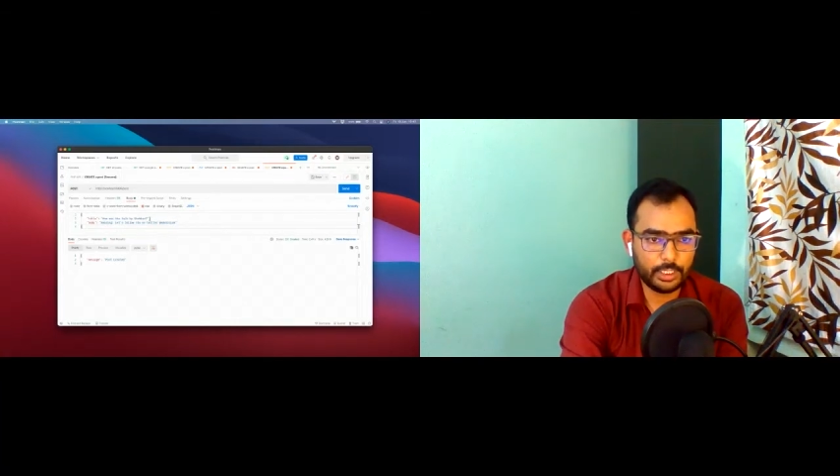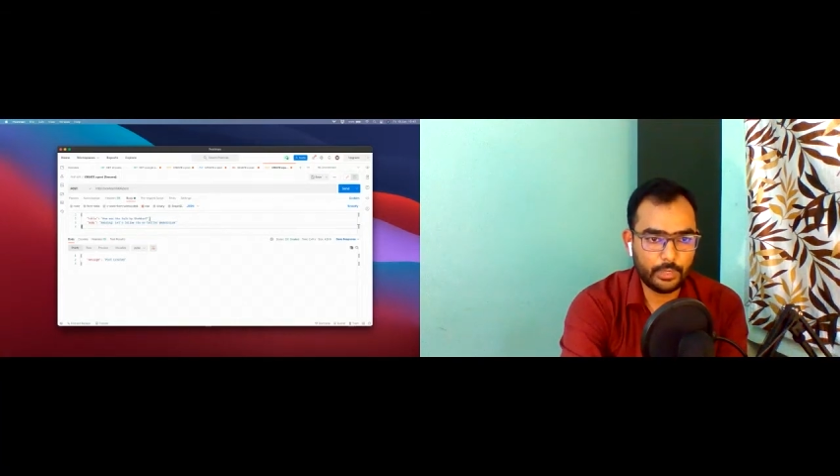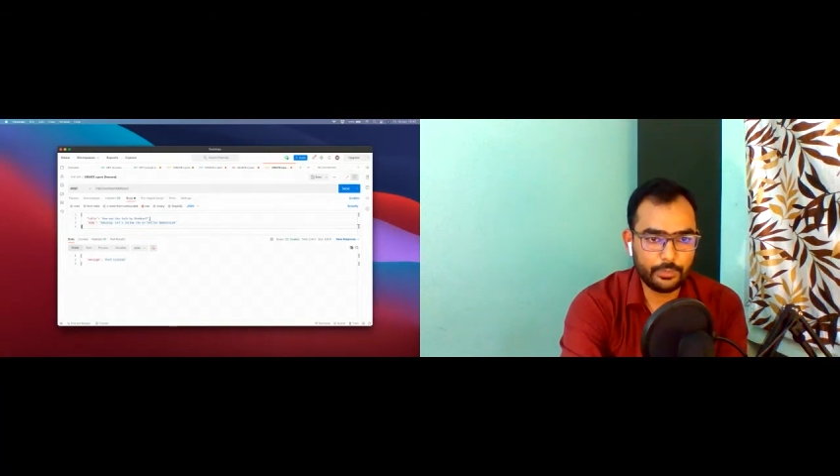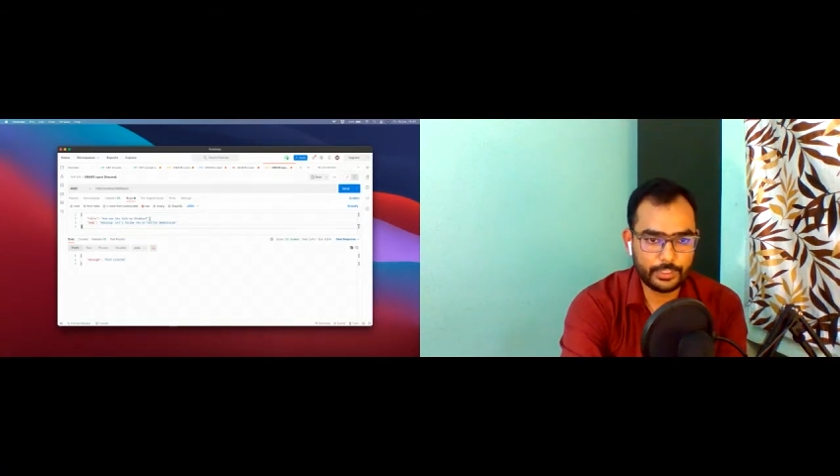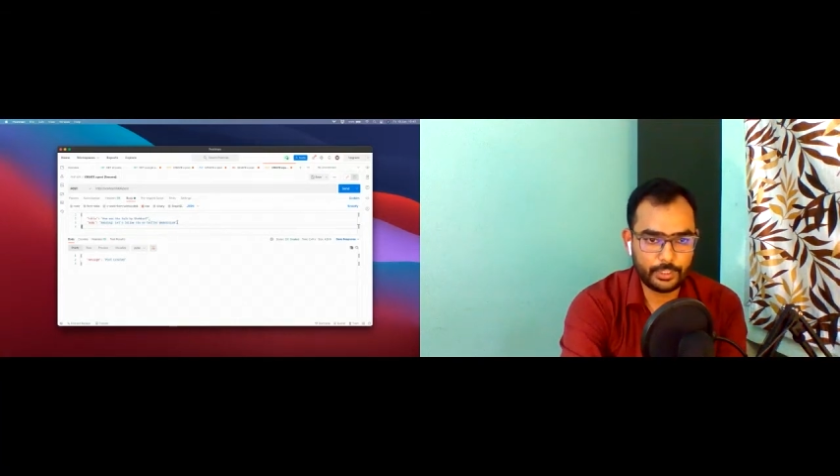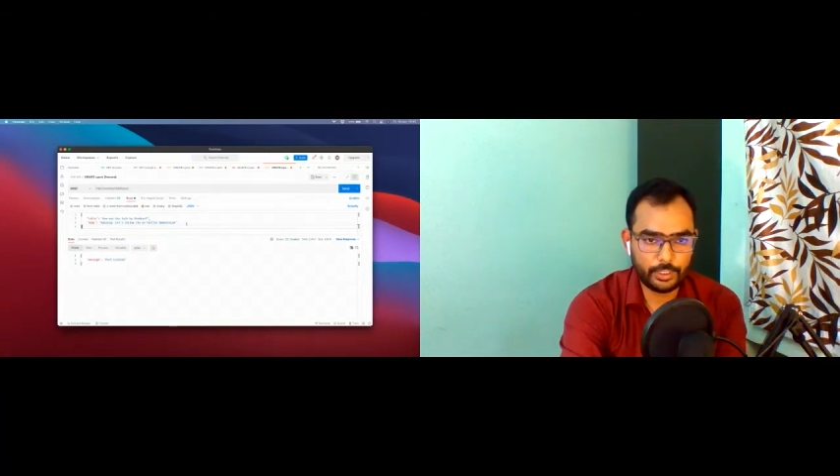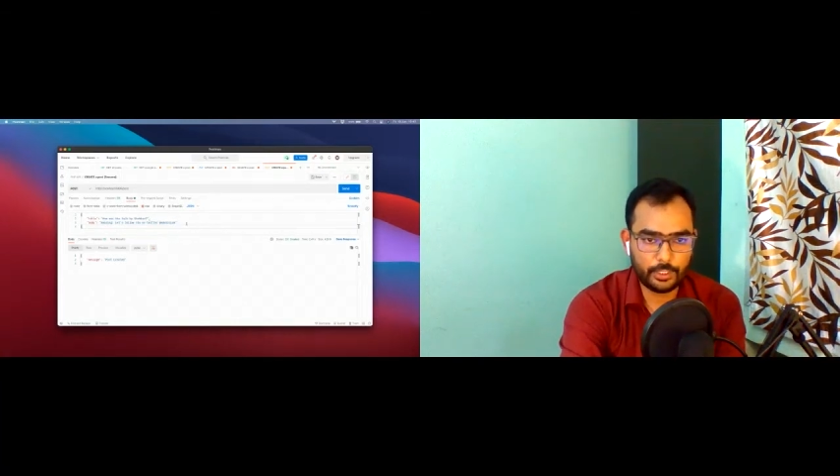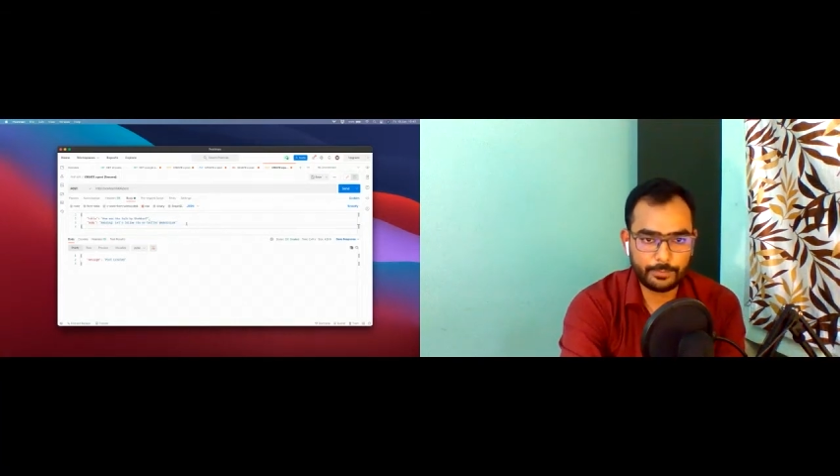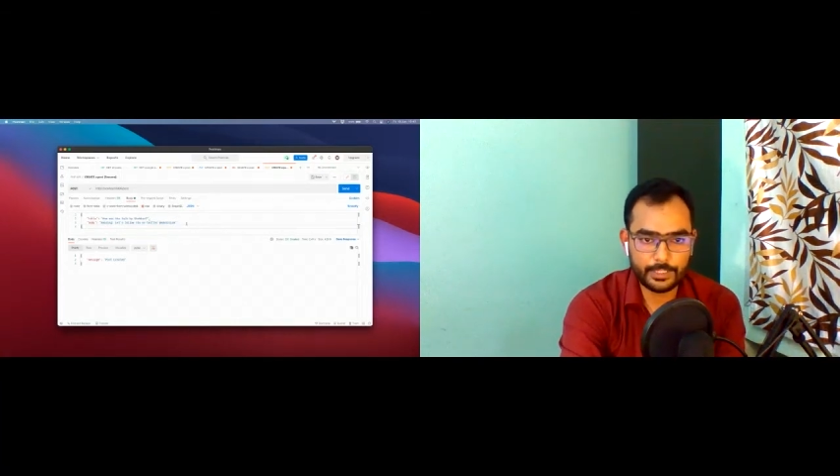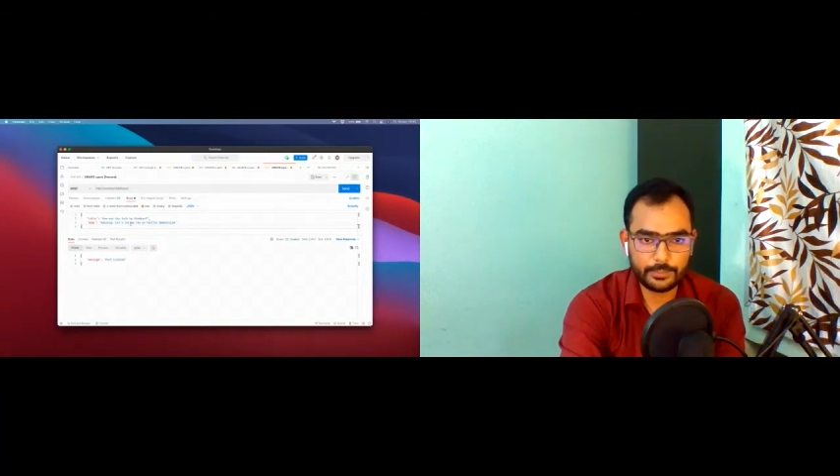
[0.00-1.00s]
How was the
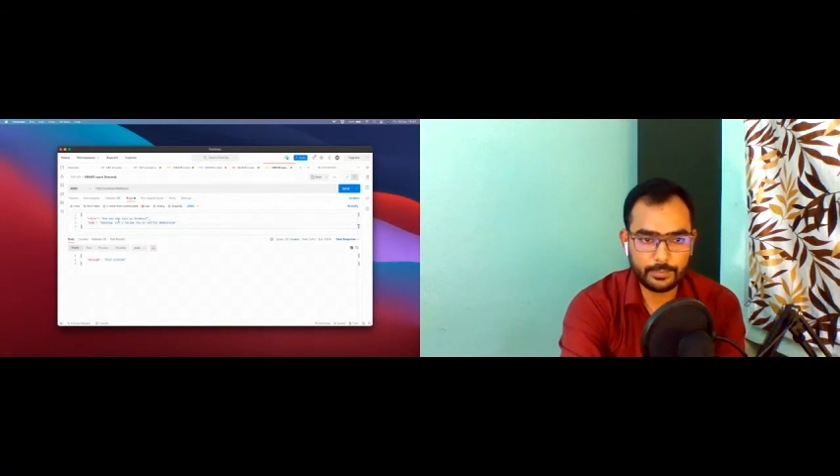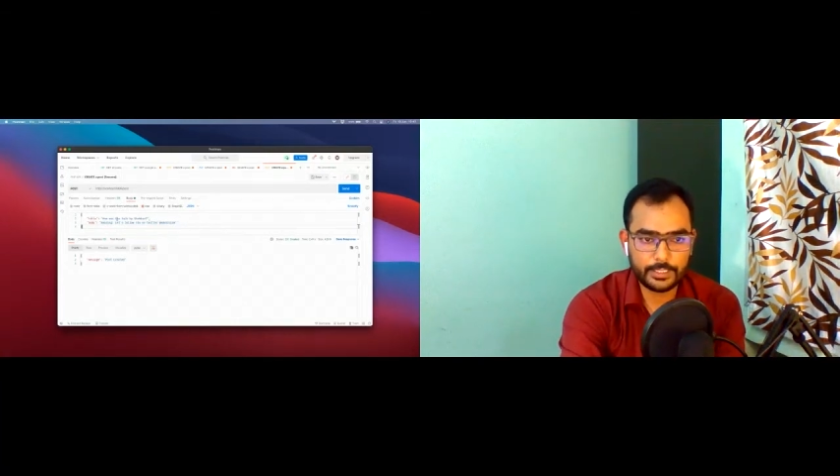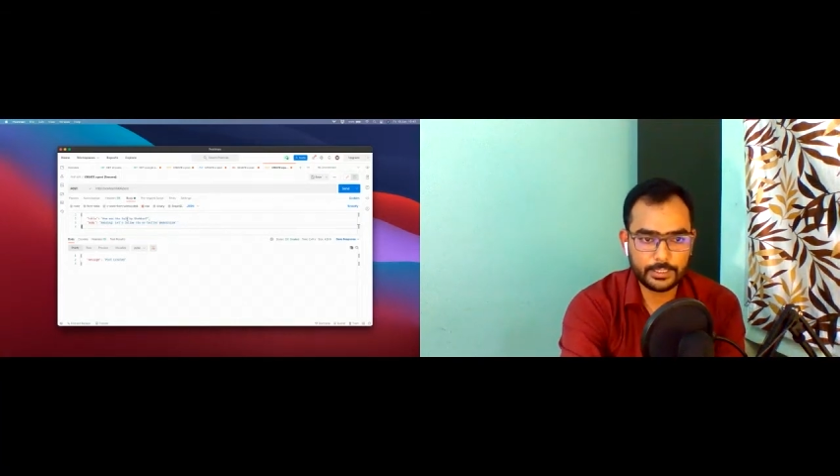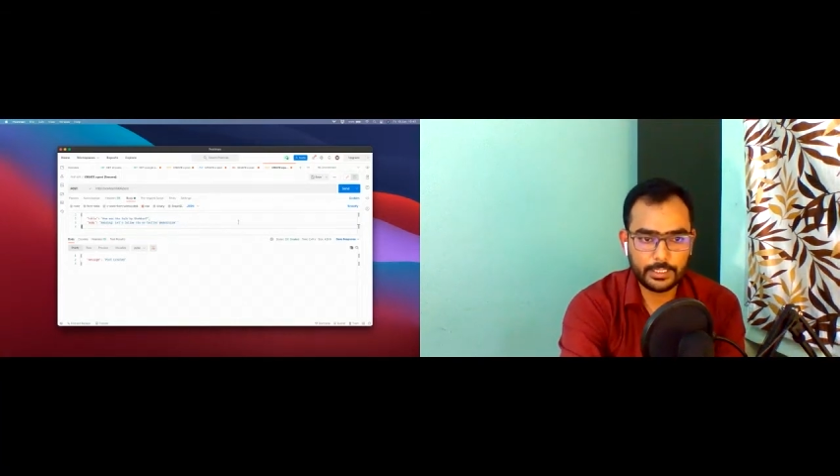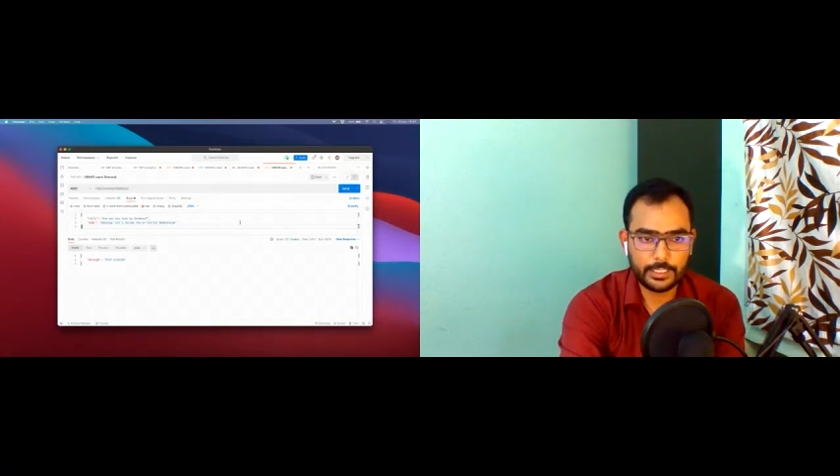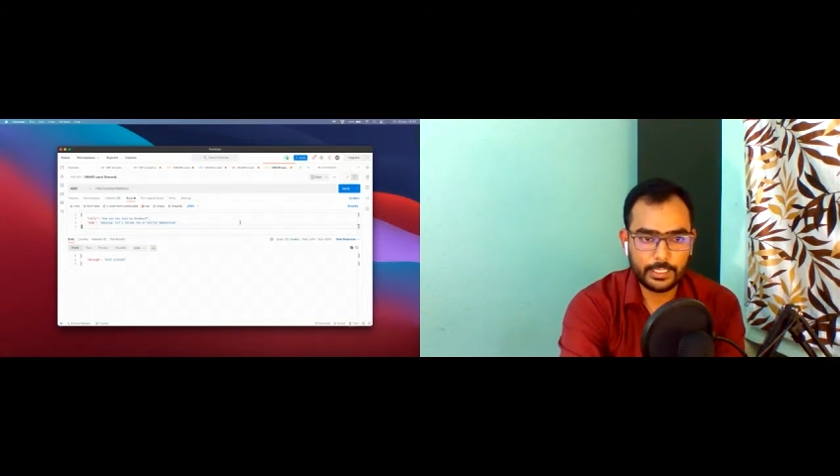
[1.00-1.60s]
talk by Shahbaz?